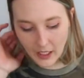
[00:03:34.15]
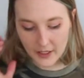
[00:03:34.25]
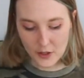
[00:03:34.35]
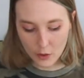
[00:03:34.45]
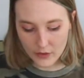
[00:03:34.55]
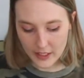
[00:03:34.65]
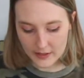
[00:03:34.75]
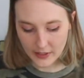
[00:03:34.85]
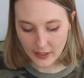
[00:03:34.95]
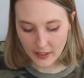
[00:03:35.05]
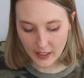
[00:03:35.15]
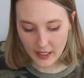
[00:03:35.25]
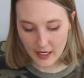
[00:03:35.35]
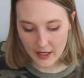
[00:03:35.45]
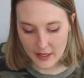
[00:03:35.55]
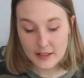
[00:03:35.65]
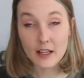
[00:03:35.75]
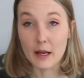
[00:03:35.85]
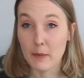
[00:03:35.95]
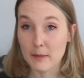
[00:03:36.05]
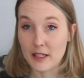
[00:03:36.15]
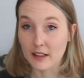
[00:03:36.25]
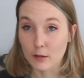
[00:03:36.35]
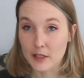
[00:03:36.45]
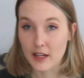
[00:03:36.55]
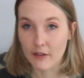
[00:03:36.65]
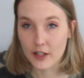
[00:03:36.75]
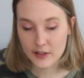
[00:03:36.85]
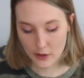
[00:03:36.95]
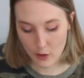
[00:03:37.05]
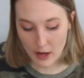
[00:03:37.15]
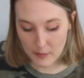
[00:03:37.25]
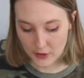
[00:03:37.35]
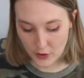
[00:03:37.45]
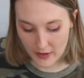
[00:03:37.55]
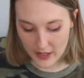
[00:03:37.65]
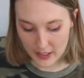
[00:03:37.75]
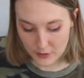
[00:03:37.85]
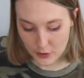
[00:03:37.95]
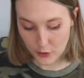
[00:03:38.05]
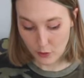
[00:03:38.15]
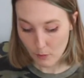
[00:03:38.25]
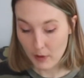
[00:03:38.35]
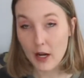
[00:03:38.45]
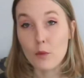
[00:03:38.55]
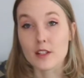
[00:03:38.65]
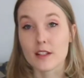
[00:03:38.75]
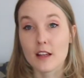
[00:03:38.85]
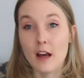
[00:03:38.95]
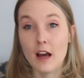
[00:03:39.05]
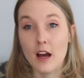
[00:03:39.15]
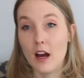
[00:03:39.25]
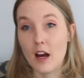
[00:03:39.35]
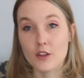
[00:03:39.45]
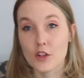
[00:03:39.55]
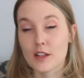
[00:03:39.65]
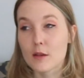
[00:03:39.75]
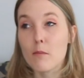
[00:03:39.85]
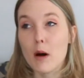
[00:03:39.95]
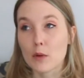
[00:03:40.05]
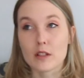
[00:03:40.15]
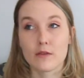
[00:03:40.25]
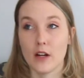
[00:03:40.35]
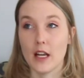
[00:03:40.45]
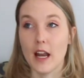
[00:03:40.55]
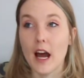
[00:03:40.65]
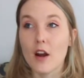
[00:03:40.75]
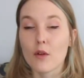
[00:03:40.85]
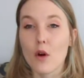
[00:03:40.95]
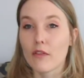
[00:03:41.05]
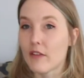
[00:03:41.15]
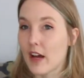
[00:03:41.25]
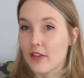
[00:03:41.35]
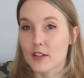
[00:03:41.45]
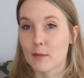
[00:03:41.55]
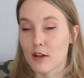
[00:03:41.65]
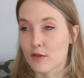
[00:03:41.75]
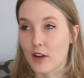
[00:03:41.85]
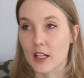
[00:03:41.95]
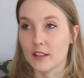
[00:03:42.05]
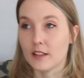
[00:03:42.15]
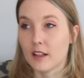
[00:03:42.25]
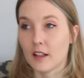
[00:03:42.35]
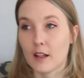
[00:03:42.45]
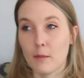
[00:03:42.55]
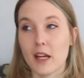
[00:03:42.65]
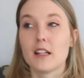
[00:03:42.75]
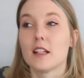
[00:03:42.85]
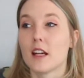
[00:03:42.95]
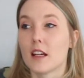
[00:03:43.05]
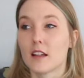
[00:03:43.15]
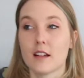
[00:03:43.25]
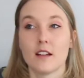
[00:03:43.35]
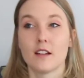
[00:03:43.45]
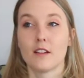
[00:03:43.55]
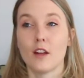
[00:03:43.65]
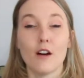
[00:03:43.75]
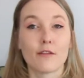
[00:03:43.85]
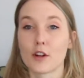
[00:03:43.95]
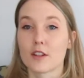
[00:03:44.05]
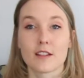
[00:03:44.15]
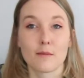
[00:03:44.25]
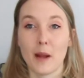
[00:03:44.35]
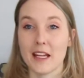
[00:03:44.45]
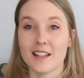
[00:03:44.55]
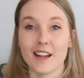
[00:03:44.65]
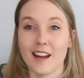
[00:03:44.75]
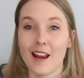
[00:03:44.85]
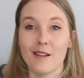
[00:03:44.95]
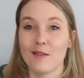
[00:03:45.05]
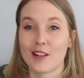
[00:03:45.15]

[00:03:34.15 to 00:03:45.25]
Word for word: I know that uh, it's it might be a little bit different, so I might try that out too. But it was just the most fun. I don't know if I've had this much fun painting a first painting in